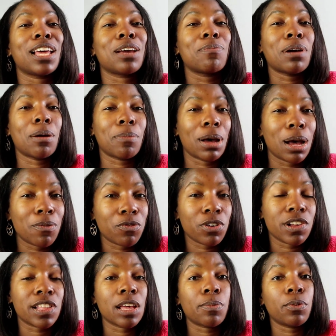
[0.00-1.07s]
like, my mom,
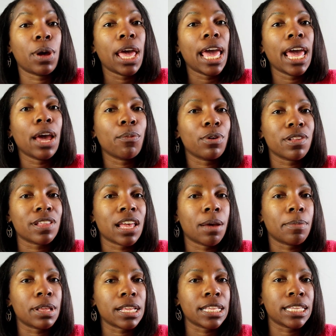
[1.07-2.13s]
for example, had
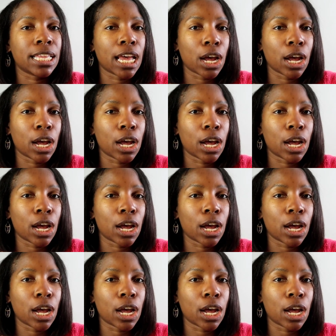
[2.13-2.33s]
WhatsApp